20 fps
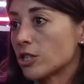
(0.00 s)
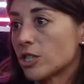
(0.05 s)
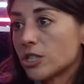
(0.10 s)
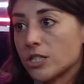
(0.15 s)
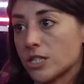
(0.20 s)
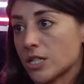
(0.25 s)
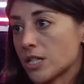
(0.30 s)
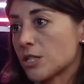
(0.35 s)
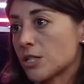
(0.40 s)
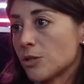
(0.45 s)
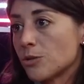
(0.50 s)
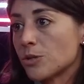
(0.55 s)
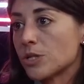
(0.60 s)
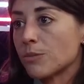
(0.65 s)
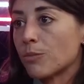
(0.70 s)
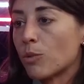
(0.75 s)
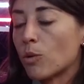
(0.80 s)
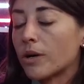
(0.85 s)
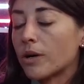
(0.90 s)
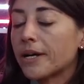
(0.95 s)
just because you
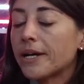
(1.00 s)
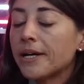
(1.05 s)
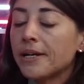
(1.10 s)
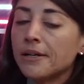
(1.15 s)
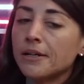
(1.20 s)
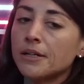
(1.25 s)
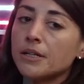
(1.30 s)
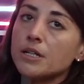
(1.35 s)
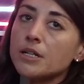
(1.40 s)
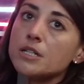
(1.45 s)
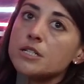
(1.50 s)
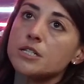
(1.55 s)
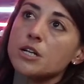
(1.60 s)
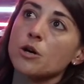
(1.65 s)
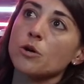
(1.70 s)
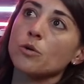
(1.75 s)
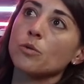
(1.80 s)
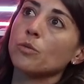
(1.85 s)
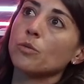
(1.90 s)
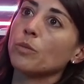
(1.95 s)
support it.
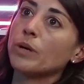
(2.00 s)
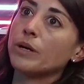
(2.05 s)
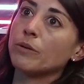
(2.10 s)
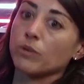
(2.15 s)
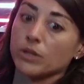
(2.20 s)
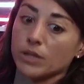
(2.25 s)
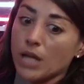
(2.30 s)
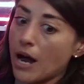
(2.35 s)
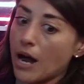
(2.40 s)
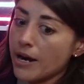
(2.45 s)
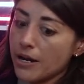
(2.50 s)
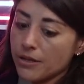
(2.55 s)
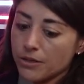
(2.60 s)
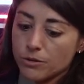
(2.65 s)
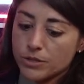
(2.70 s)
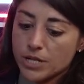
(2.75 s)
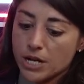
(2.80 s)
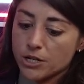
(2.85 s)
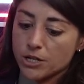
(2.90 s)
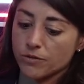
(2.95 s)
So we rely on
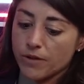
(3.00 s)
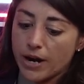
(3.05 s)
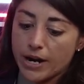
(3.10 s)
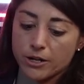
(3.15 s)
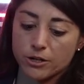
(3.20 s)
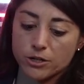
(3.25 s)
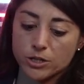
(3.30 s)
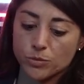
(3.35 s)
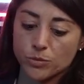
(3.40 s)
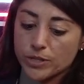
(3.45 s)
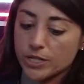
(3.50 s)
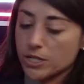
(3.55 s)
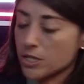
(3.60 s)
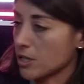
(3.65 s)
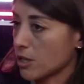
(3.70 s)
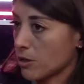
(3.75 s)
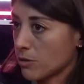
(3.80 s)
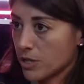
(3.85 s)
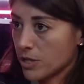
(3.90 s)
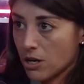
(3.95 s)
those underwriters. We
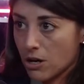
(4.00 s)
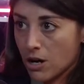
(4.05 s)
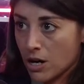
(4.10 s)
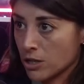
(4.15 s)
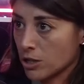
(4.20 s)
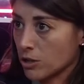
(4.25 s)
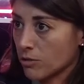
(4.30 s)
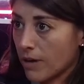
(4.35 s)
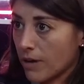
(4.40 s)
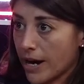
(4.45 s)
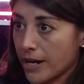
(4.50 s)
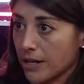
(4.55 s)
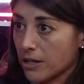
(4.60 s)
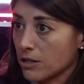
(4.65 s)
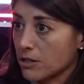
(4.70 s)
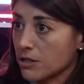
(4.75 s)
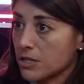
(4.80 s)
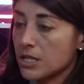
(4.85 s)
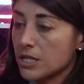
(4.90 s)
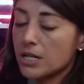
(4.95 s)
disclose our
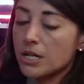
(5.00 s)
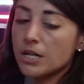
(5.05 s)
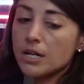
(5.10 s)
underwriters.